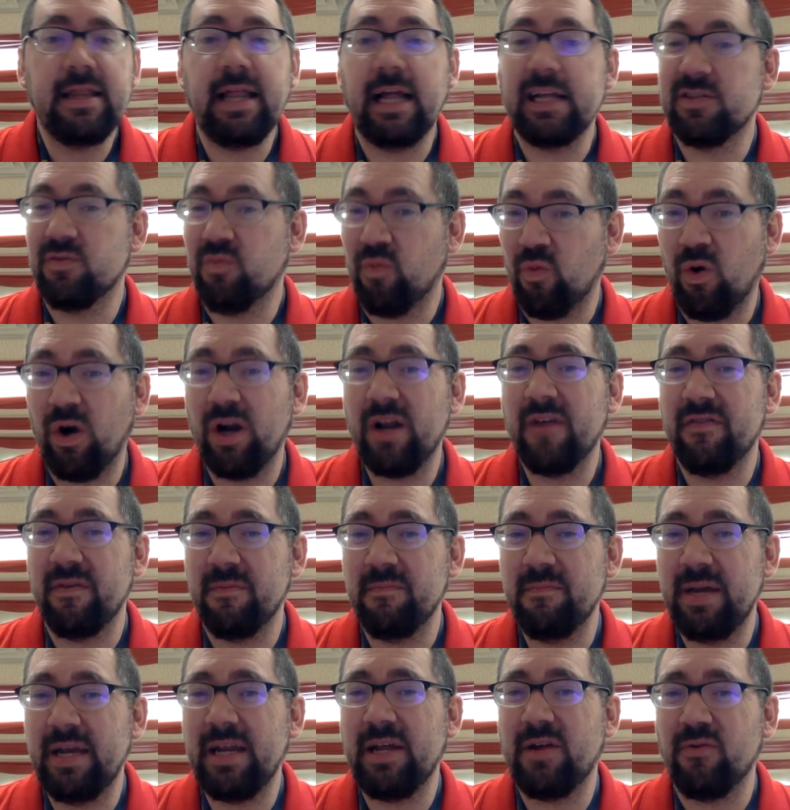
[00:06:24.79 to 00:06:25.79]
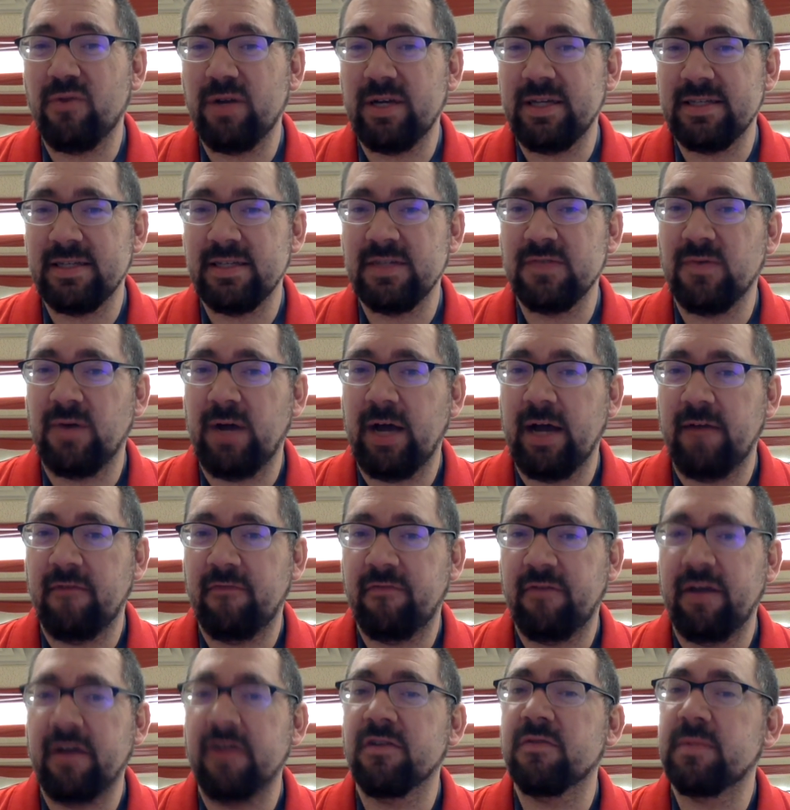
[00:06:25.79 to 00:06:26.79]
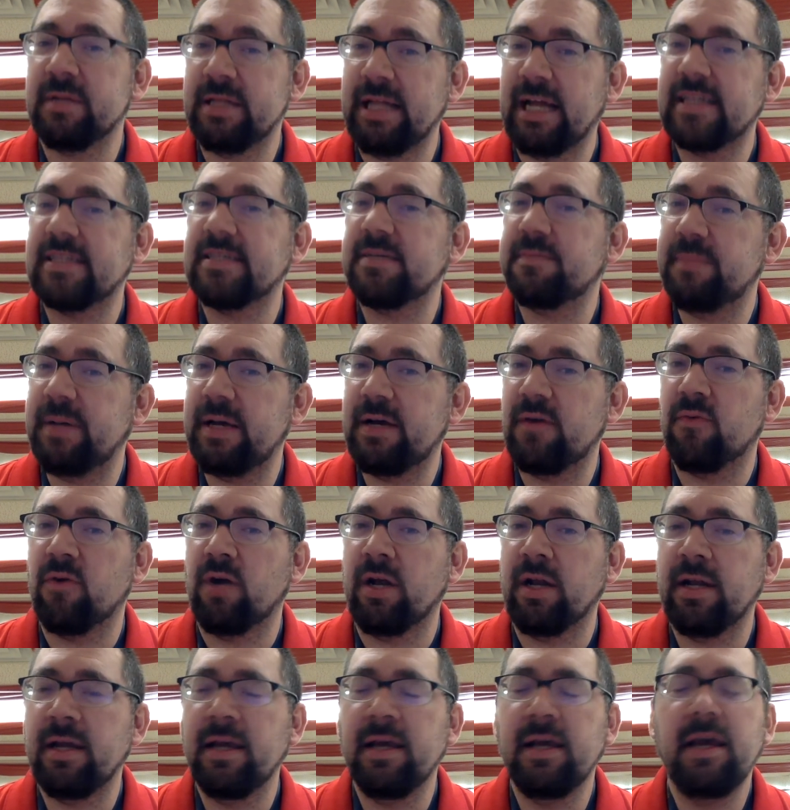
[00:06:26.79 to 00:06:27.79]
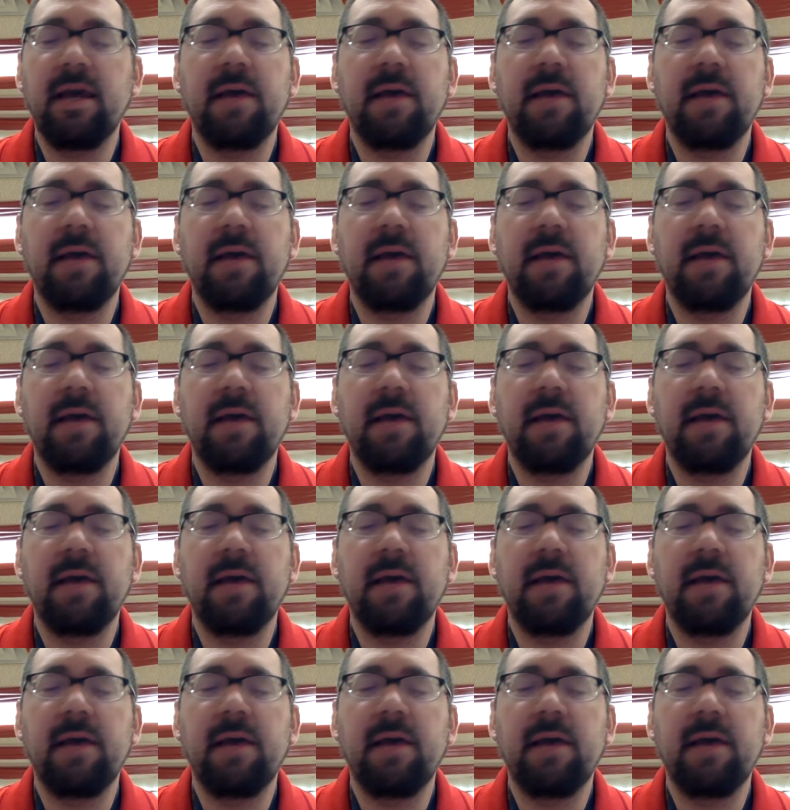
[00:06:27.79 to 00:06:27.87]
That's one of the many reasons why it failed, but that's a big one.